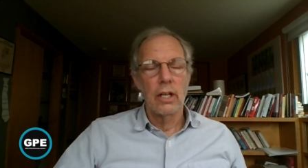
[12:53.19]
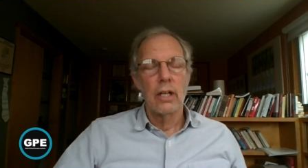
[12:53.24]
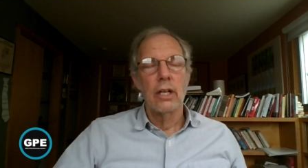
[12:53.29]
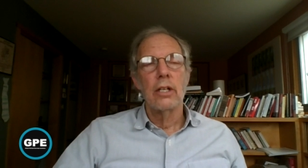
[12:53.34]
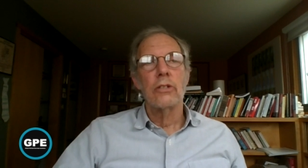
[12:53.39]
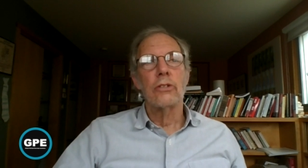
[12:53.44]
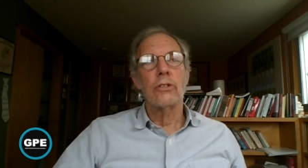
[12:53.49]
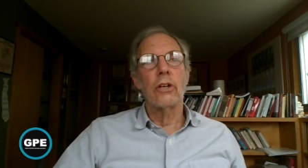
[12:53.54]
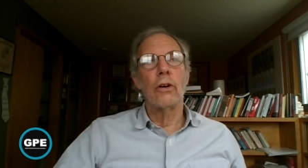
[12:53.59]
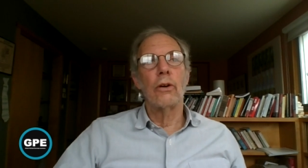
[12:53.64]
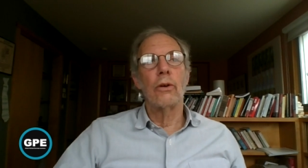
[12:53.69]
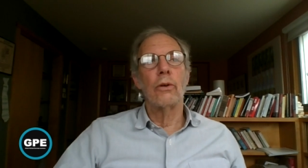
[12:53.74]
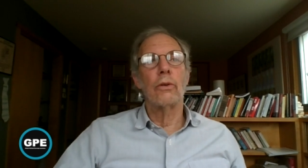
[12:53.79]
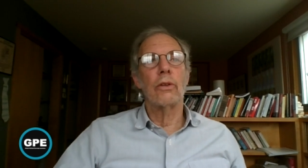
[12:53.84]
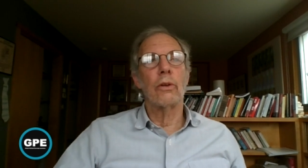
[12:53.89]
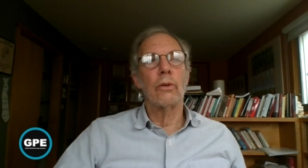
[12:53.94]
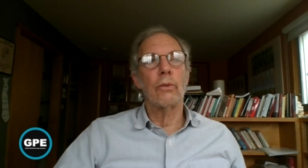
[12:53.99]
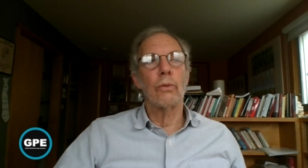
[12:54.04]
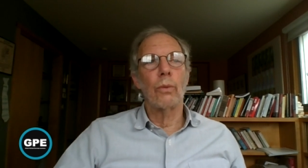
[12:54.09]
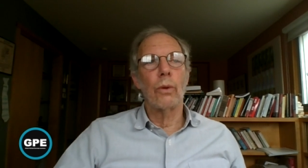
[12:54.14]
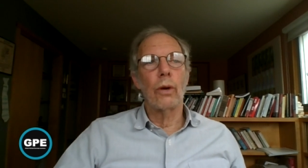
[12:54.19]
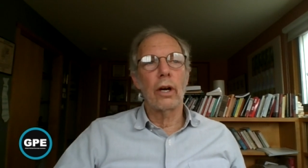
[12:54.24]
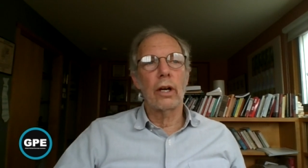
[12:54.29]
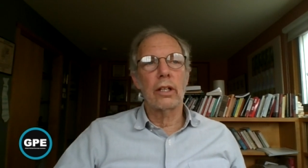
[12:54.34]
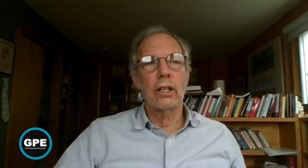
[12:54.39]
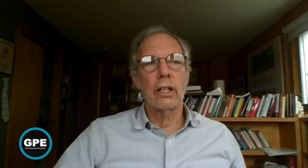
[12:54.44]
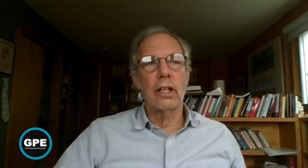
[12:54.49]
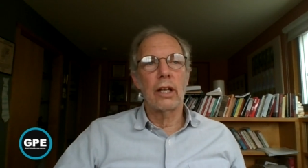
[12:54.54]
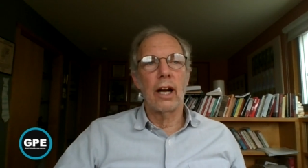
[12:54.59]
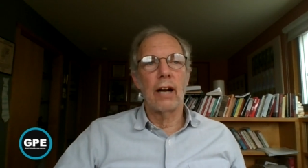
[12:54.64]
So the work
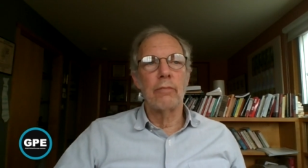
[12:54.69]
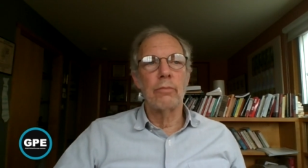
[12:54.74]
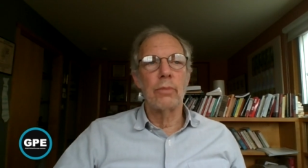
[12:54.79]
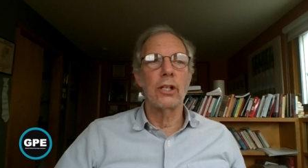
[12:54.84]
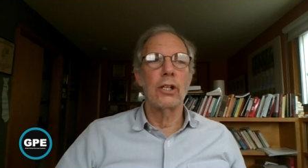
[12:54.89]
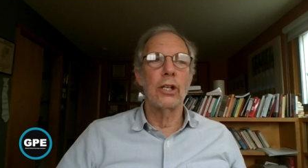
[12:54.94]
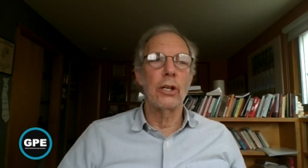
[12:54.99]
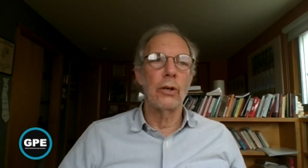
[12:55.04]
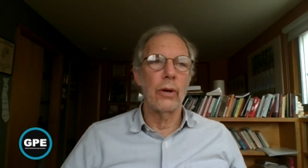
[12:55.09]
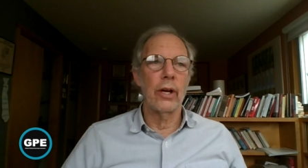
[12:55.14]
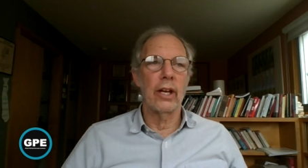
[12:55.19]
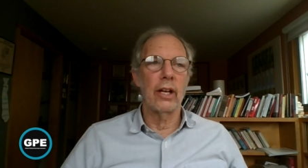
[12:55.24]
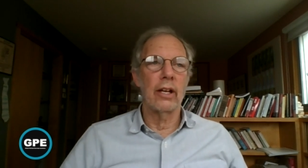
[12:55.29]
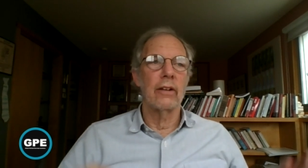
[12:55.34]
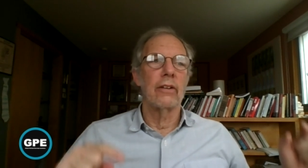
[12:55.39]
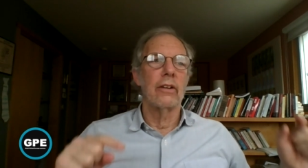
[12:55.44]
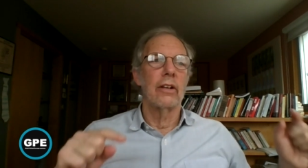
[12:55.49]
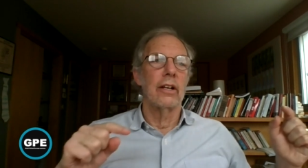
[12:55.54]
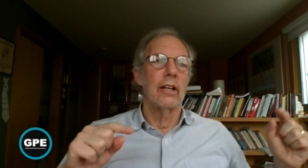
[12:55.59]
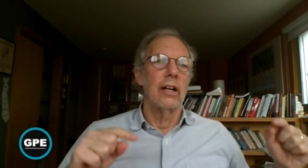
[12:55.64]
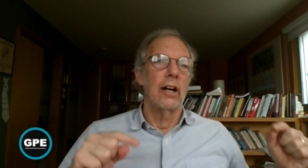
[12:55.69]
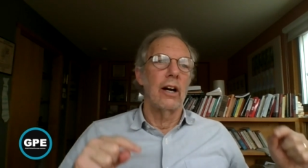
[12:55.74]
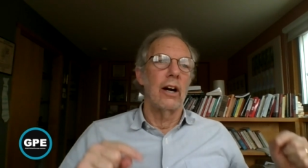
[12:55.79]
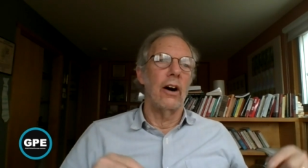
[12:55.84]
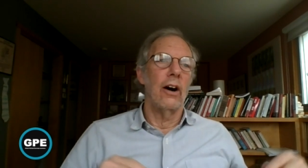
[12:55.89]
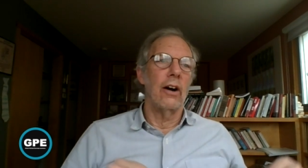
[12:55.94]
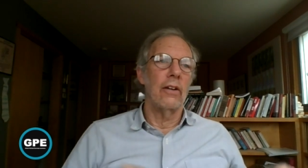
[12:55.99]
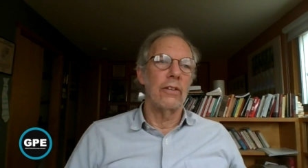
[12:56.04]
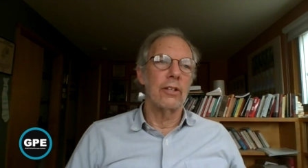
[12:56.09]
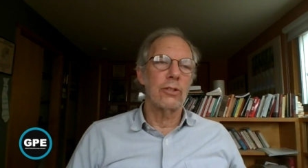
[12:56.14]
that I've been doing
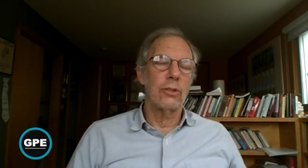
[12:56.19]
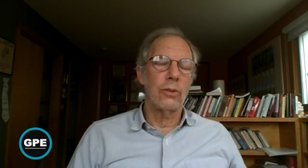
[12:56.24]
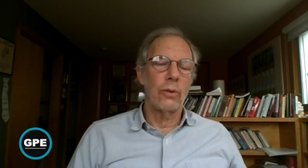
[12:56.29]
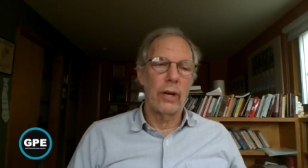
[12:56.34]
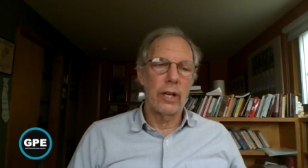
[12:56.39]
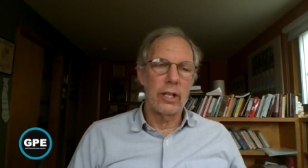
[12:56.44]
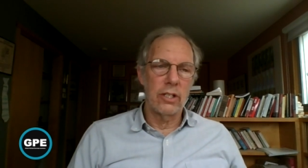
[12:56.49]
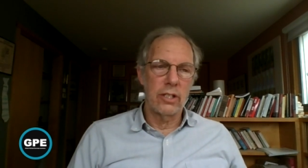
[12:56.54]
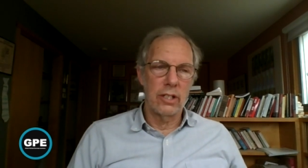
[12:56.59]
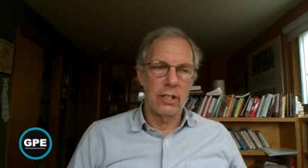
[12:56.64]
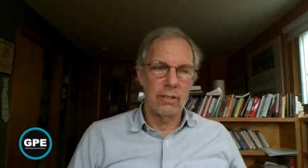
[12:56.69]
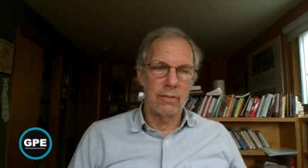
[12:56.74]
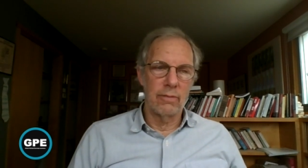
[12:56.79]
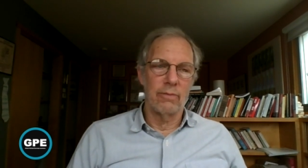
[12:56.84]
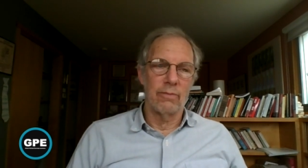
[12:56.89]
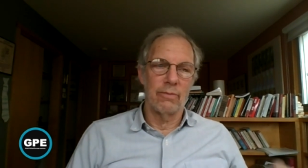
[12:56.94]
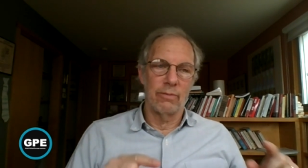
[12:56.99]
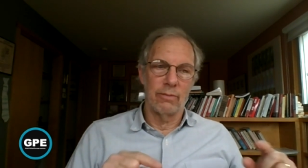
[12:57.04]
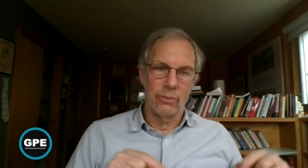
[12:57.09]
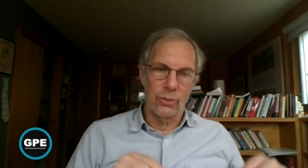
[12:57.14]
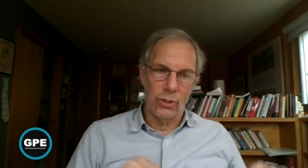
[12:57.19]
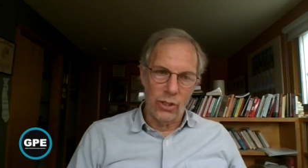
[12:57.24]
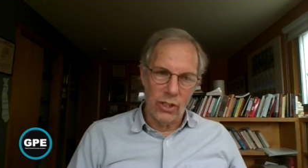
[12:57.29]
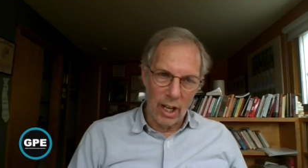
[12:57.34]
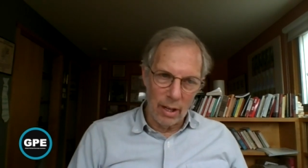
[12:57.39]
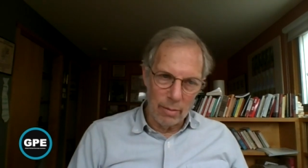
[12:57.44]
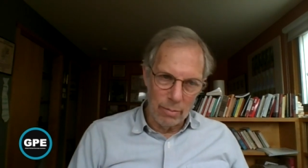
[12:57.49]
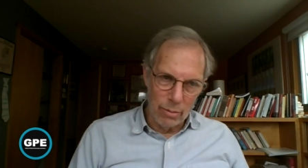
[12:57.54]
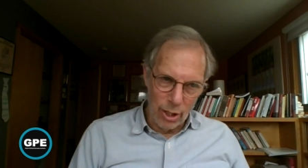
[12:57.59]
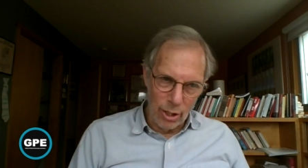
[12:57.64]
on this question
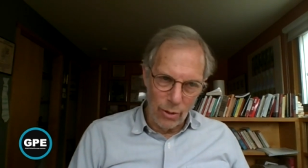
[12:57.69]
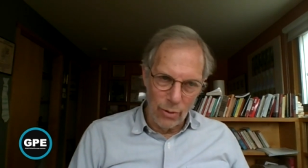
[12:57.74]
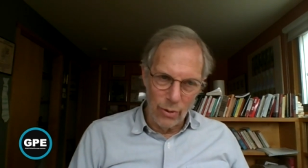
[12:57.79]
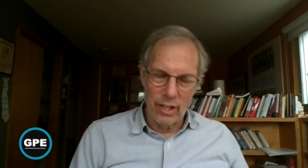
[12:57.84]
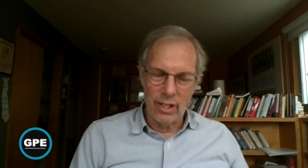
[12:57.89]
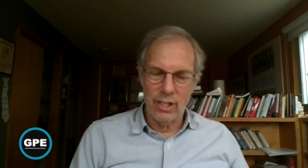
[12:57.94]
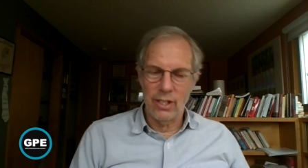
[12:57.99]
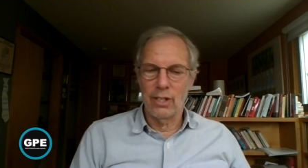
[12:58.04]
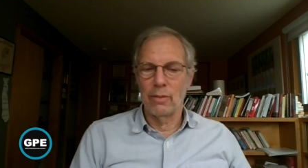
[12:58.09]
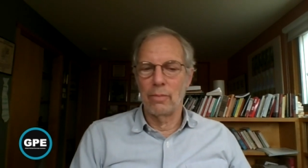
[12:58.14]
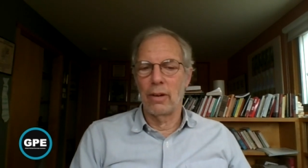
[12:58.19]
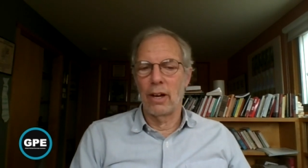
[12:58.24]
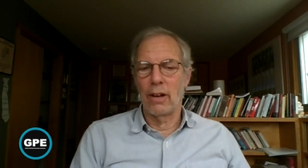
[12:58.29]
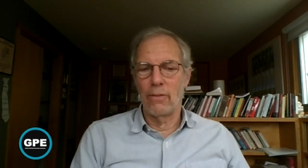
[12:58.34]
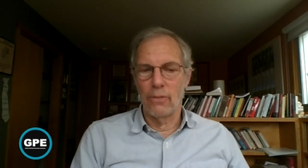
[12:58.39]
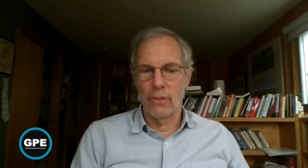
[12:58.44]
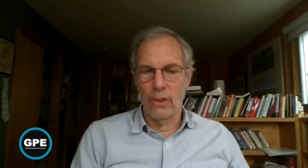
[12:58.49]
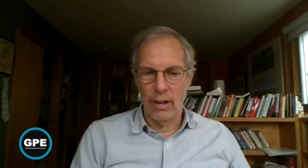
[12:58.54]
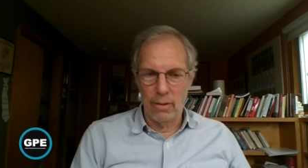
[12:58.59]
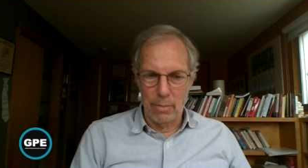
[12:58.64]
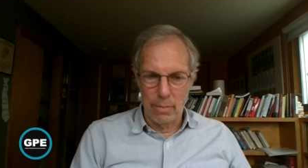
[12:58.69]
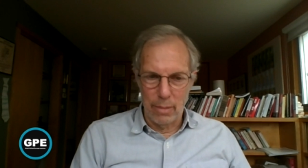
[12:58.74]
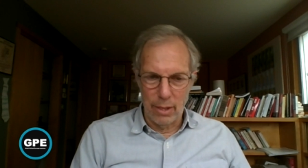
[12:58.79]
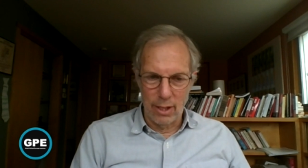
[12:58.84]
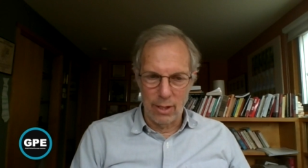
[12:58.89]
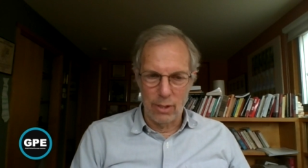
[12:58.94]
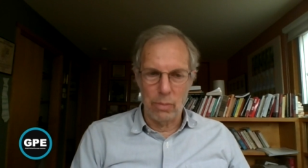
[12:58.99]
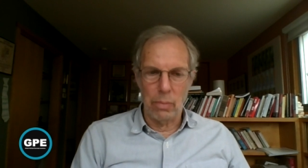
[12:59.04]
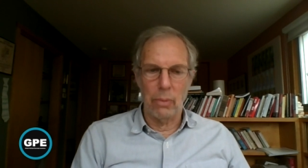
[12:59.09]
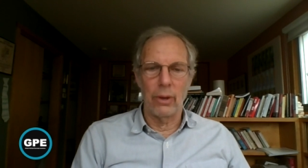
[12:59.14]
subsequent to my friend Bill
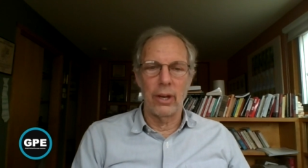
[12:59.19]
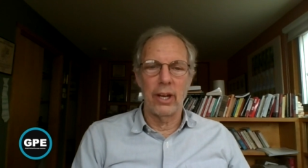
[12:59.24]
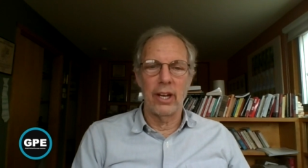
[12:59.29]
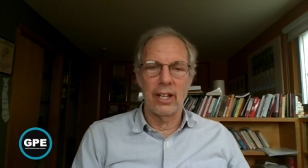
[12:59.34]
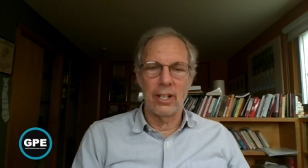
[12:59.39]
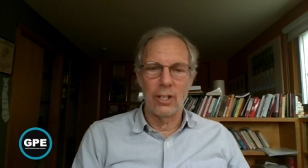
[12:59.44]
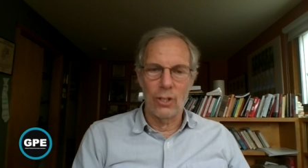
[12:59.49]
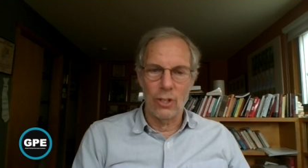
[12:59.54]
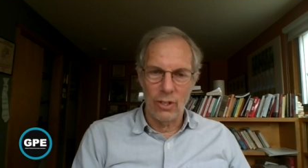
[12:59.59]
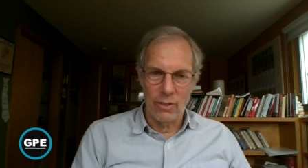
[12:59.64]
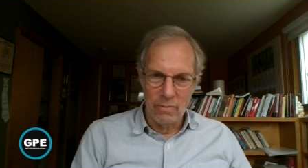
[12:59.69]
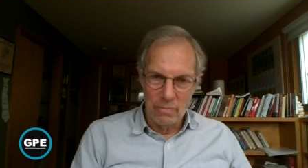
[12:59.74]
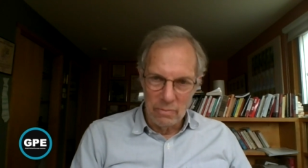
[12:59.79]
Spriggs